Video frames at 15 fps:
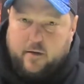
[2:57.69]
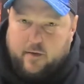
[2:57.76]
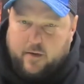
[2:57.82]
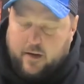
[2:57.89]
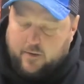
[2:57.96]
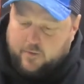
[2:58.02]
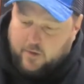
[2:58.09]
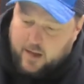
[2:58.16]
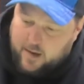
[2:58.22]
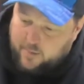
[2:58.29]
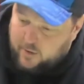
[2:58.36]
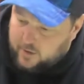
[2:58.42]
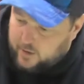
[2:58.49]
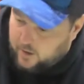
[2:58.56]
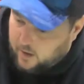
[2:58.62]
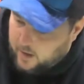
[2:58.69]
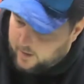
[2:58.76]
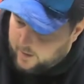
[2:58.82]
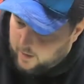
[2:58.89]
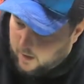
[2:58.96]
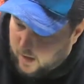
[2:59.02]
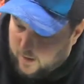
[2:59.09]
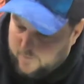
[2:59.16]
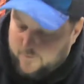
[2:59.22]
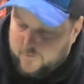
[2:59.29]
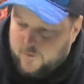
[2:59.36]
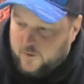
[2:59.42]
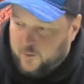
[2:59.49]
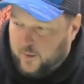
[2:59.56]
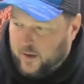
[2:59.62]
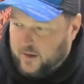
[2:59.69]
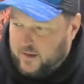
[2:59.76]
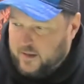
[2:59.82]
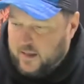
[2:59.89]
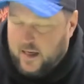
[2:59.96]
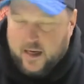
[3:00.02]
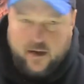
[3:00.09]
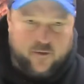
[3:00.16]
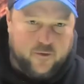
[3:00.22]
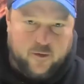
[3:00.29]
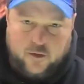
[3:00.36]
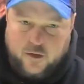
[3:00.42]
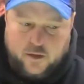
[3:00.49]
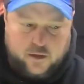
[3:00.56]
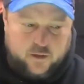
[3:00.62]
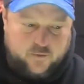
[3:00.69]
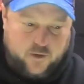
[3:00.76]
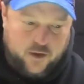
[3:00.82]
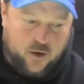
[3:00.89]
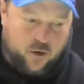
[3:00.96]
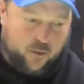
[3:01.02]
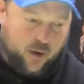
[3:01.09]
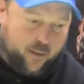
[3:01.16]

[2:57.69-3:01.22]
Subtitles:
I've labeled it on and off for my sake, for just if I know my